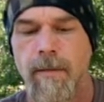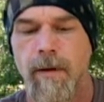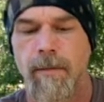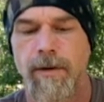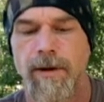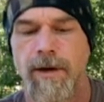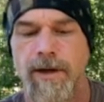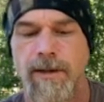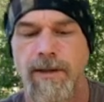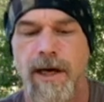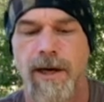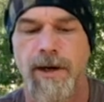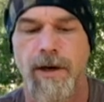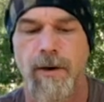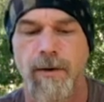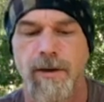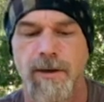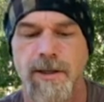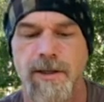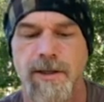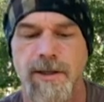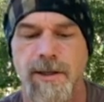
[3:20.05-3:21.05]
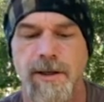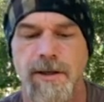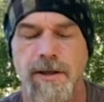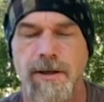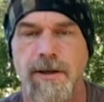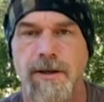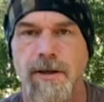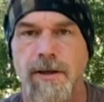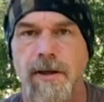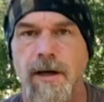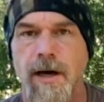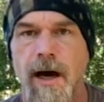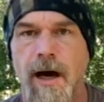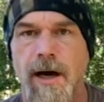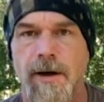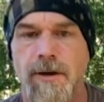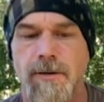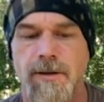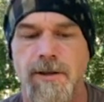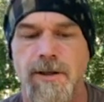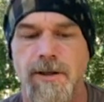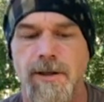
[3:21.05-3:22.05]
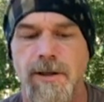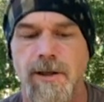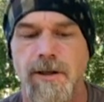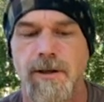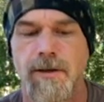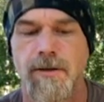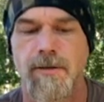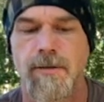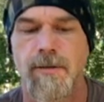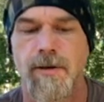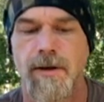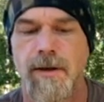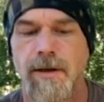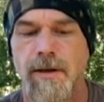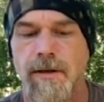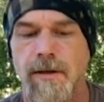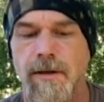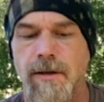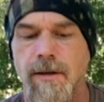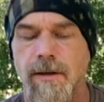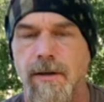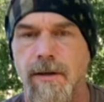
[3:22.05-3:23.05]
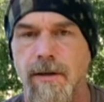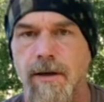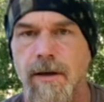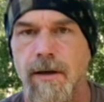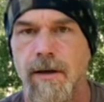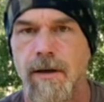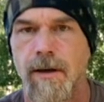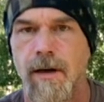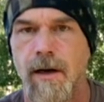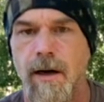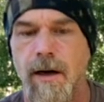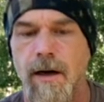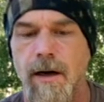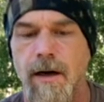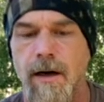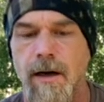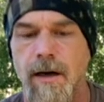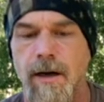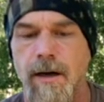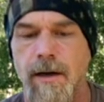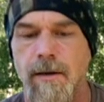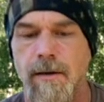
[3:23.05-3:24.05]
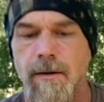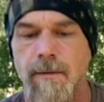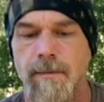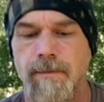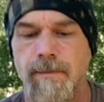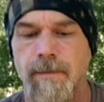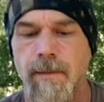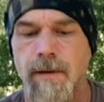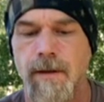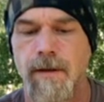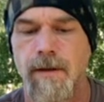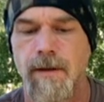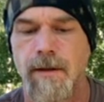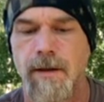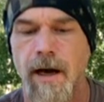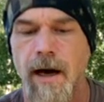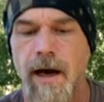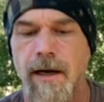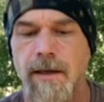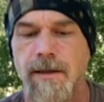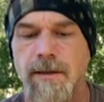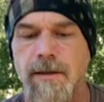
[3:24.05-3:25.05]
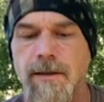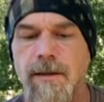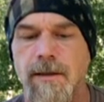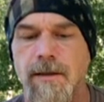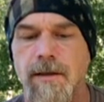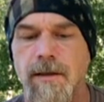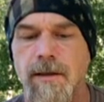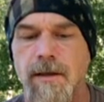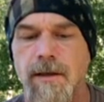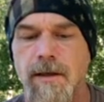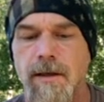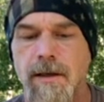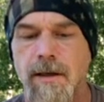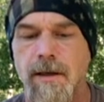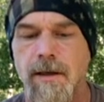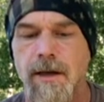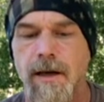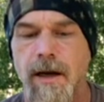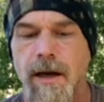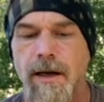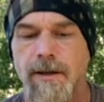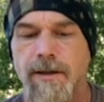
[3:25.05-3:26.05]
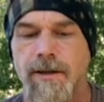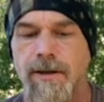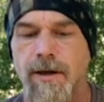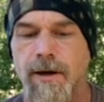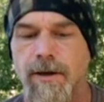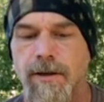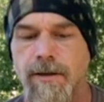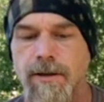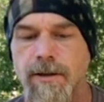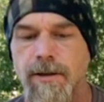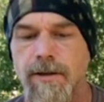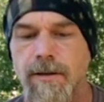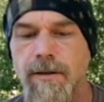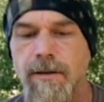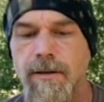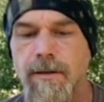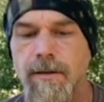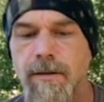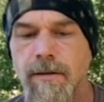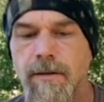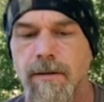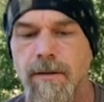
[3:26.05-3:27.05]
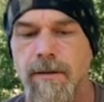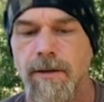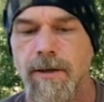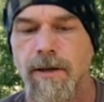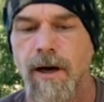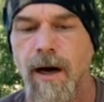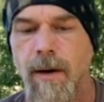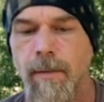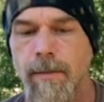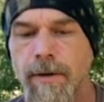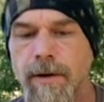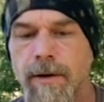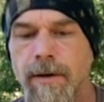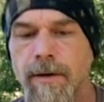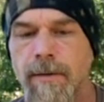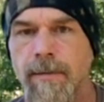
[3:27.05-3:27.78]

Because I know it's cedar, I know cedar when it uh, dies and starts decomping